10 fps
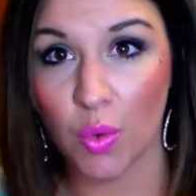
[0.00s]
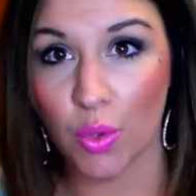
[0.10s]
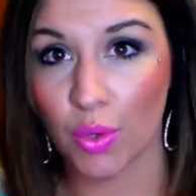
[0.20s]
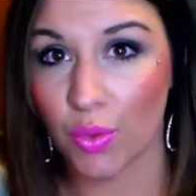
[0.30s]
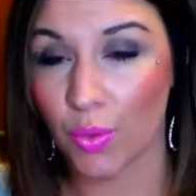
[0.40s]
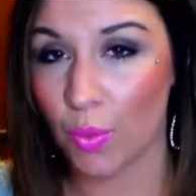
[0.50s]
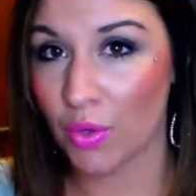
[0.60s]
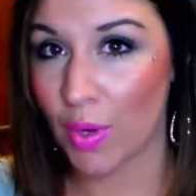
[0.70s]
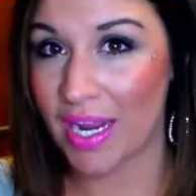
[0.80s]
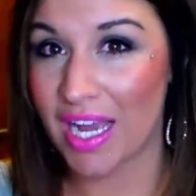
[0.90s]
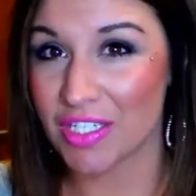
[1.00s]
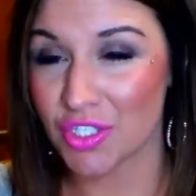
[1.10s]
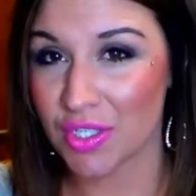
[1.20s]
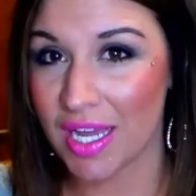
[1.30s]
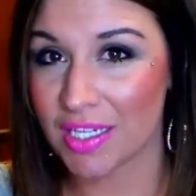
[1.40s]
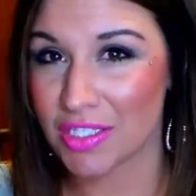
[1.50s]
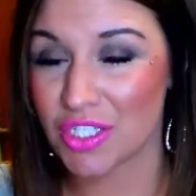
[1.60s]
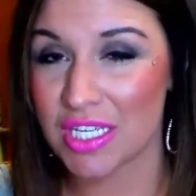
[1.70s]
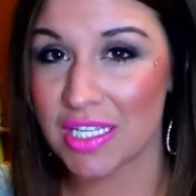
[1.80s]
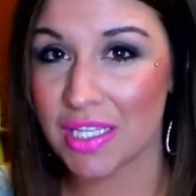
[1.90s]
or the one right under that.
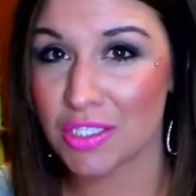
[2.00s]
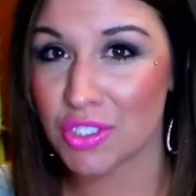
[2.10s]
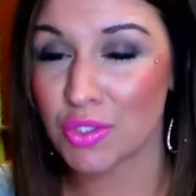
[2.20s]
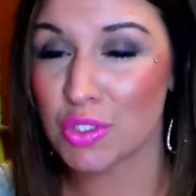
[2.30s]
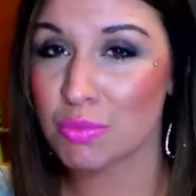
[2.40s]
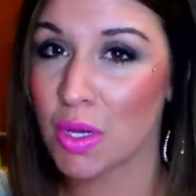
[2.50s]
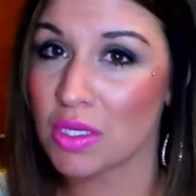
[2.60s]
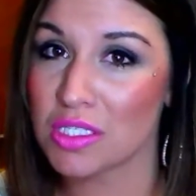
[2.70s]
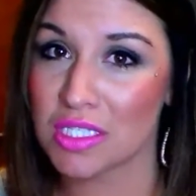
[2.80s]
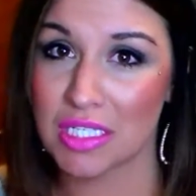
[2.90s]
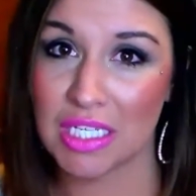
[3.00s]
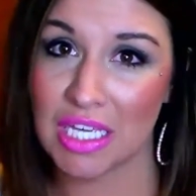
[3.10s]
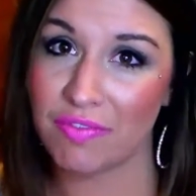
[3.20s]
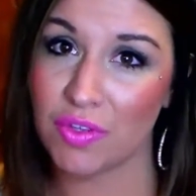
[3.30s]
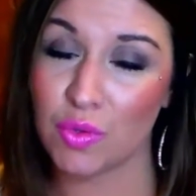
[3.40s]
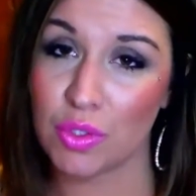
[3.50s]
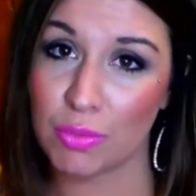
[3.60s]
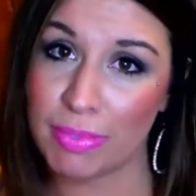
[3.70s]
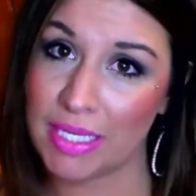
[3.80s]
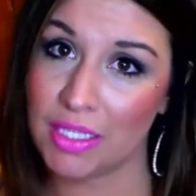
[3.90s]
Anything too small is going to give you
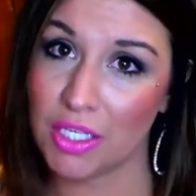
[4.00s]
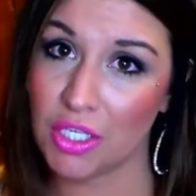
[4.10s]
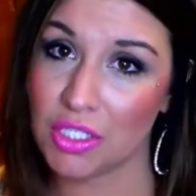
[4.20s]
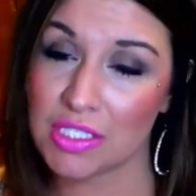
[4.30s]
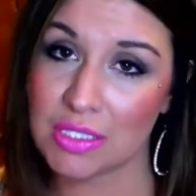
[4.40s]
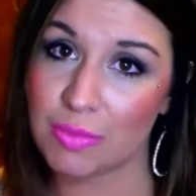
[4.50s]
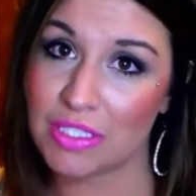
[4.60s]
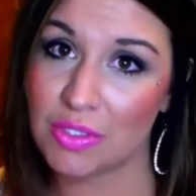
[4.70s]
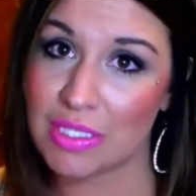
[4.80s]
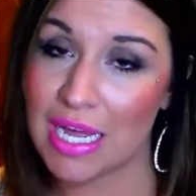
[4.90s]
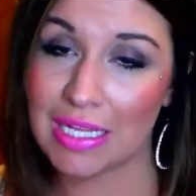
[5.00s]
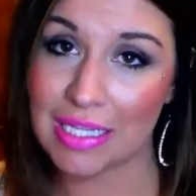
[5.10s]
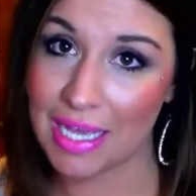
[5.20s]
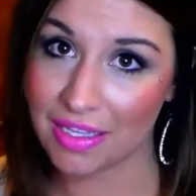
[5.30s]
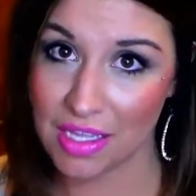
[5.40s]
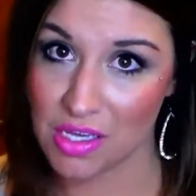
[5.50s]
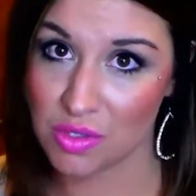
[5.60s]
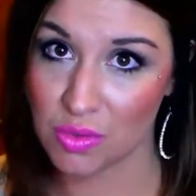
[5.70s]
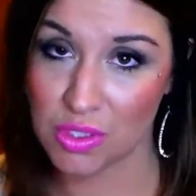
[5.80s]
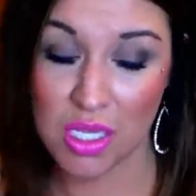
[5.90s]
little piglet curls, and we do not like
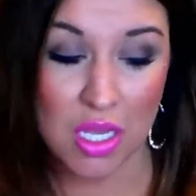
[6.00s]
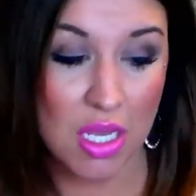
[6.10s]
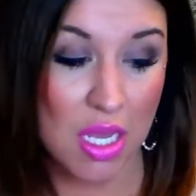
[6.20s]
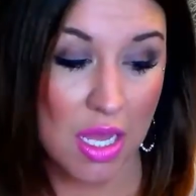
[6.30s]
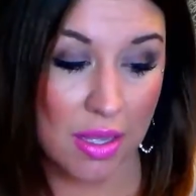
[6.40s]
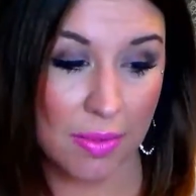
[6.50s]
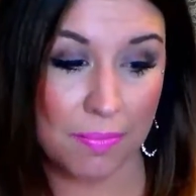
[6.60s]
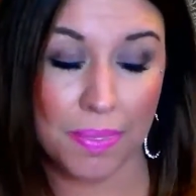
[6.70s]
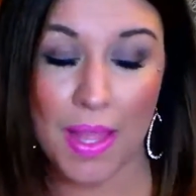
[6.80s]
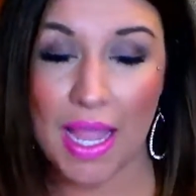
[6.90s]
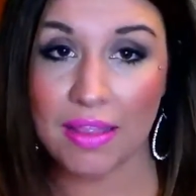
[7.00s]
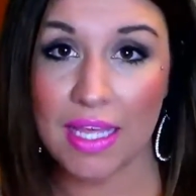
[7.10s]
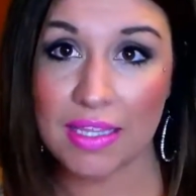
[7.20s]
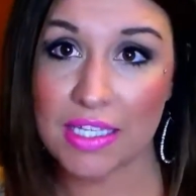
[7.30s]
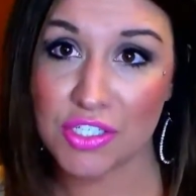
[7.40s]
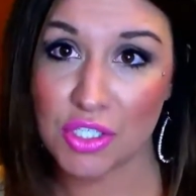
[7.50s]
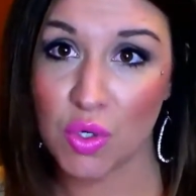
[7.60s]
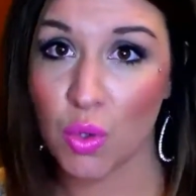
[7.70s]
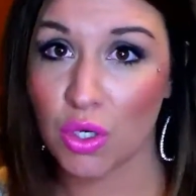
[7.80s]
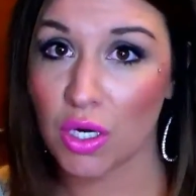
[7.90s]
those. I like the 1.25 inches or
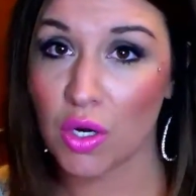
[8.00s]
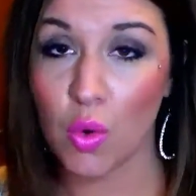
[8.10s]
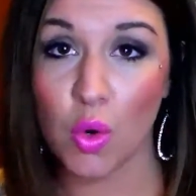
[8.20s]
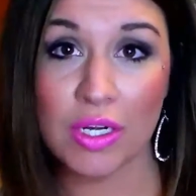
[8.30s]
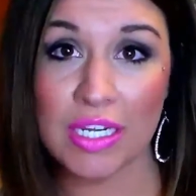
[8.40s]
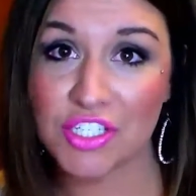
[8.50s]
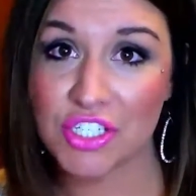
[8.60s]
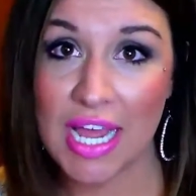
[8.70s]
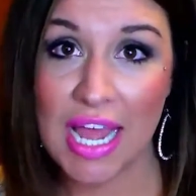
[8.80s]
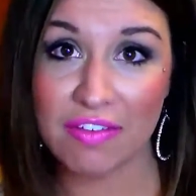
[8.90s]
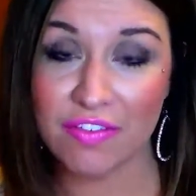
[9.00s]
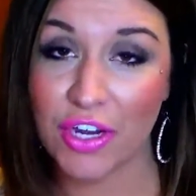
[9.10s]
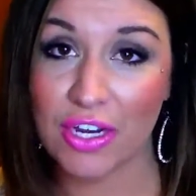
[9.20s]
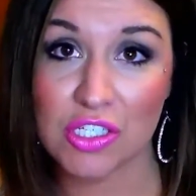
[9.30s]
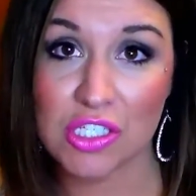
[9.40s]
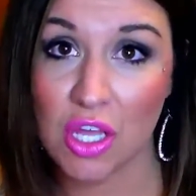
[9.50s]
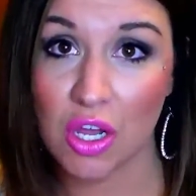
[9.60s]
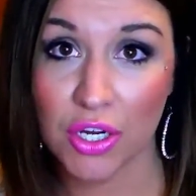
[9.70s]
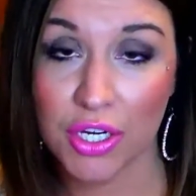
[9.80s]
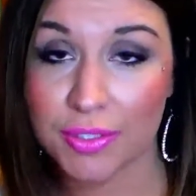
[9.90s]
1.5 inches if your hair is
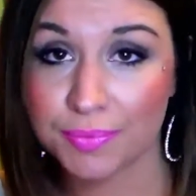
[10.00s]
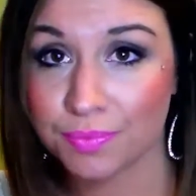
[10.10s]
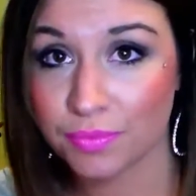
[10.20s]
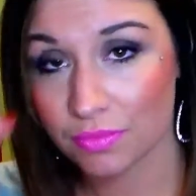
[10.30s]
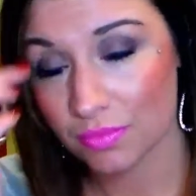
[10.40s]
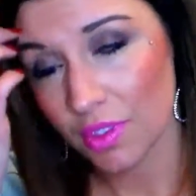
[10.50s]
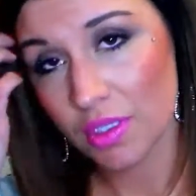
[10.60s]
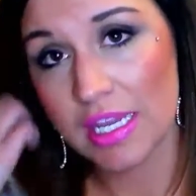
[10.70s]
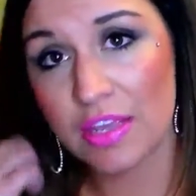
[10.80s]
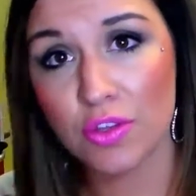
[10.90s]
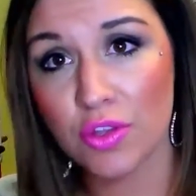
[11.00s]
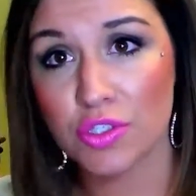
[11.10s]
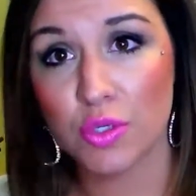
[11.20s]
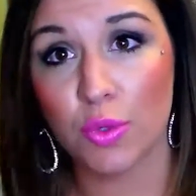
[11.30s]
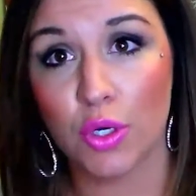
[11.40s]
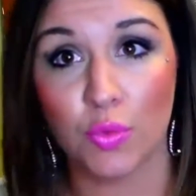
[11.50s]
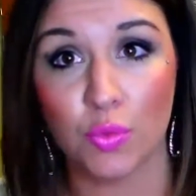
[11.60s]
longer. Either of those will